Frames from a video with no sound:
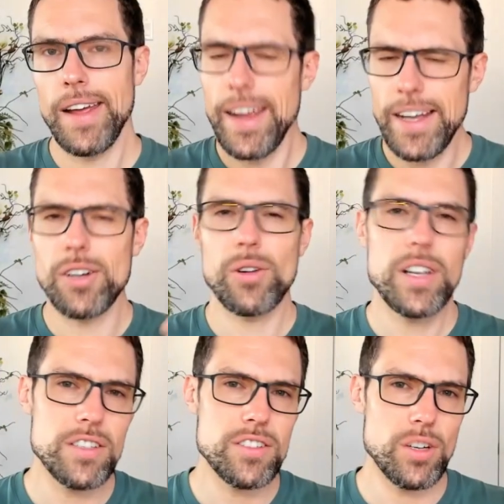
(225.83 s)
in your
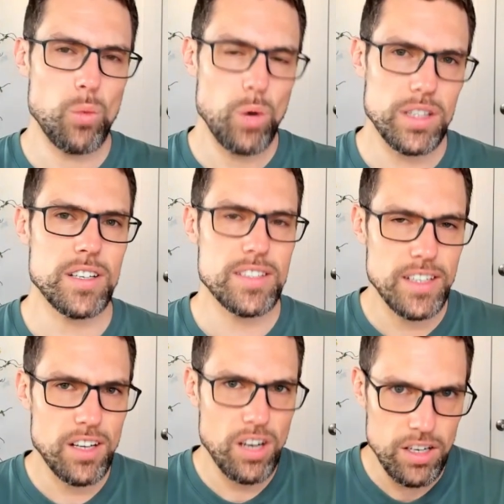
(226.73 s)
industry, what does
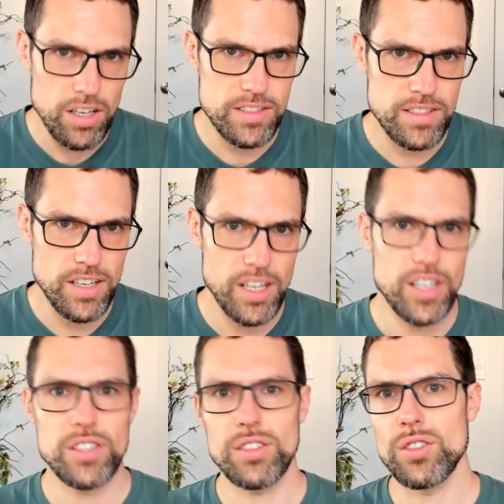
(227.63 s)
it cost
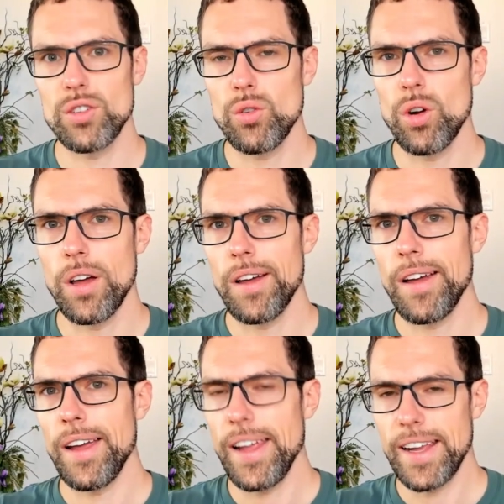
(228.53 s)
to do
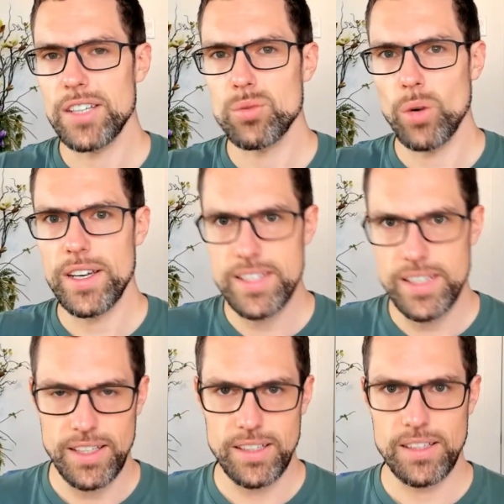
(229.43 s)

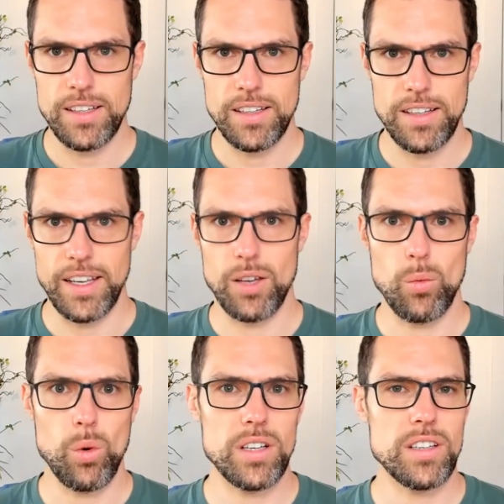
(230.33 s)
XYZ? Like,
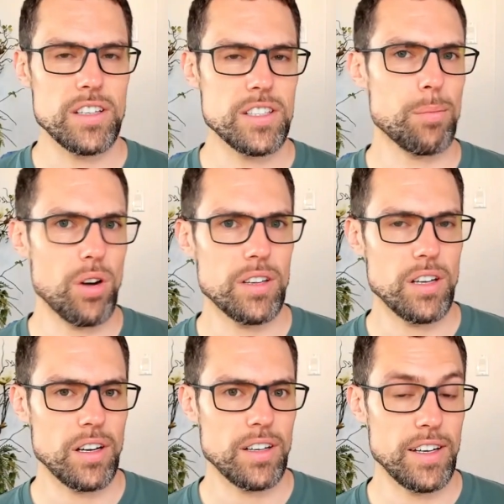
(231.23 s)
what does a
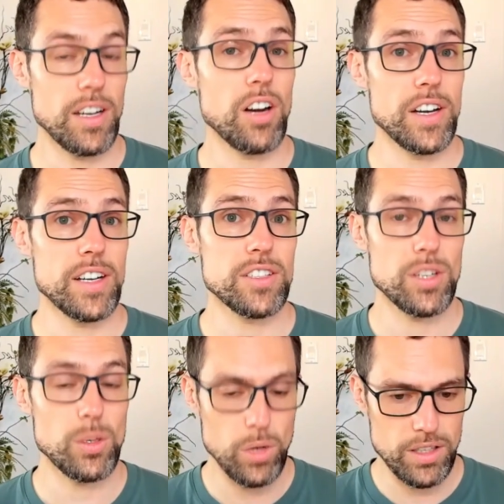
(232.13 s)
product in our
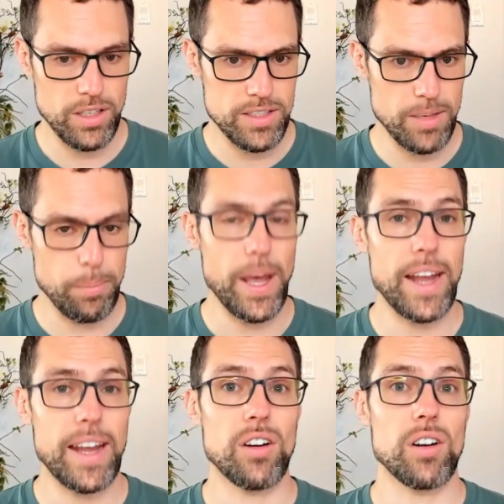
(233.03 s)
industry, what does a
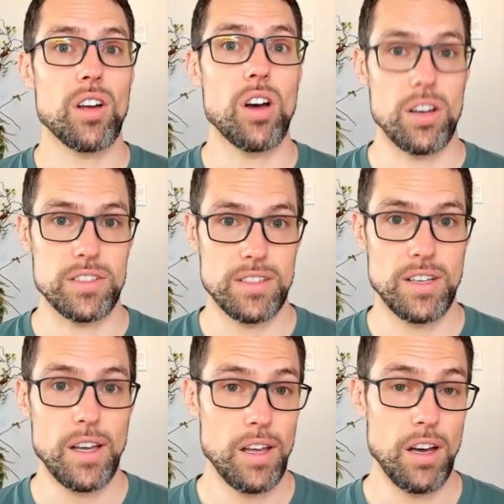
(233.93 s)
packer cost?
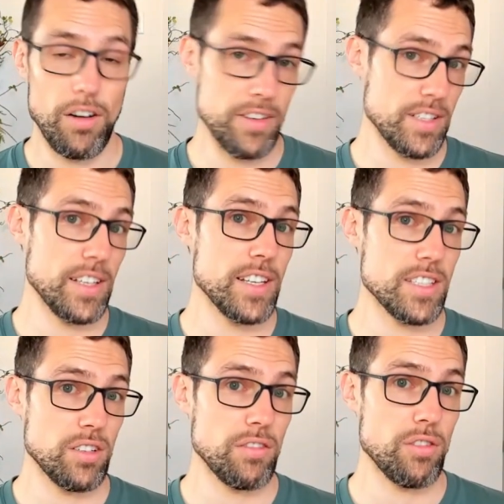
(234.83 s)
Obviously,
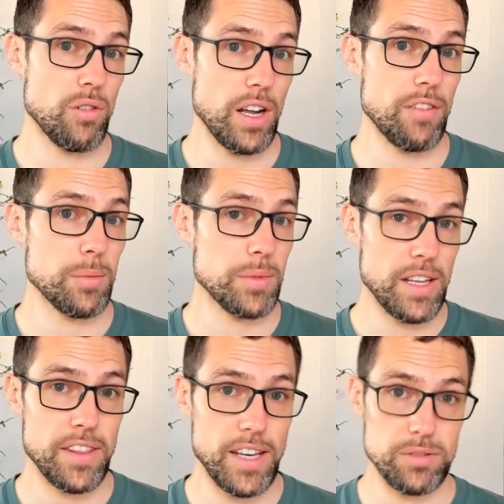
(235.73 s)
this could vary from
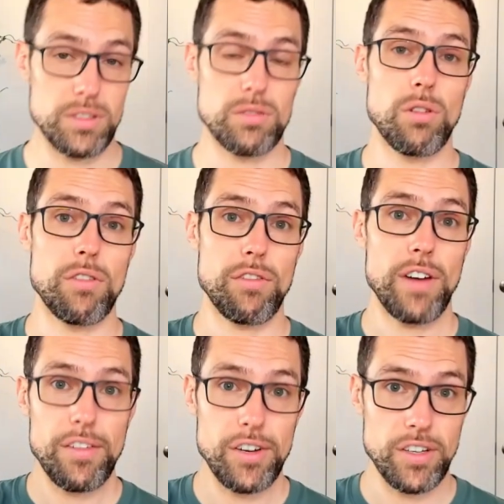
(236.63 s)
10,000 to over
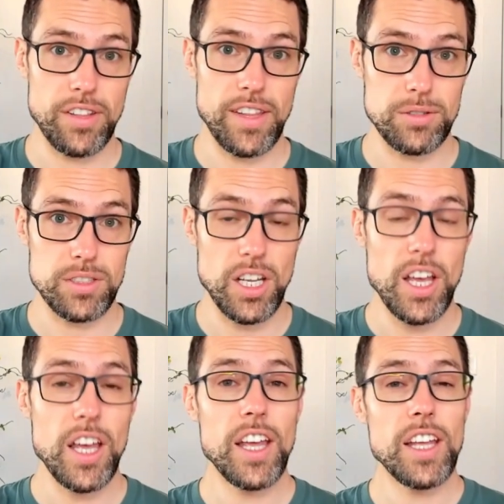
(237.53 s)
500,000.
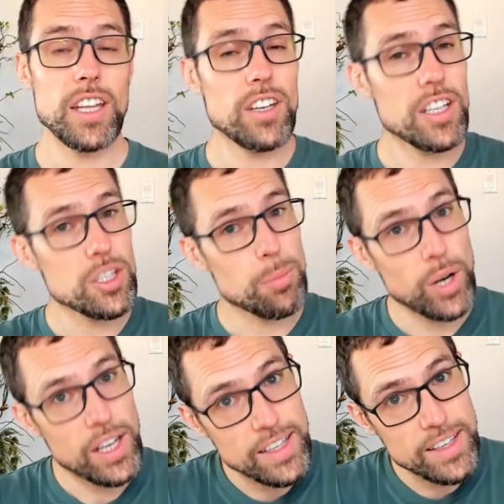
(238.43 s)
You need to
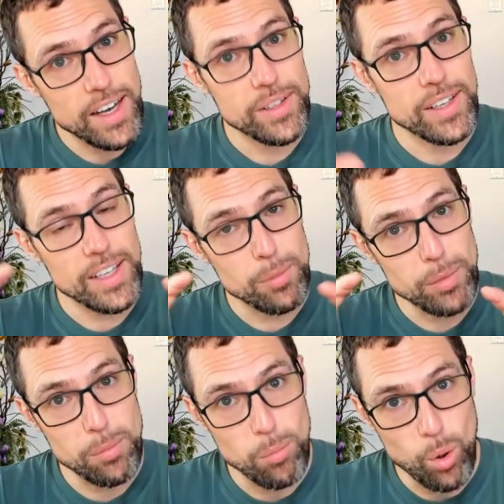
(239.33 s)
break it down a little
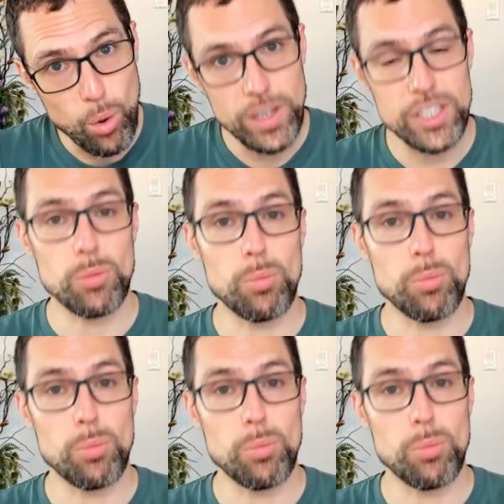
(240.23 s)
bit more into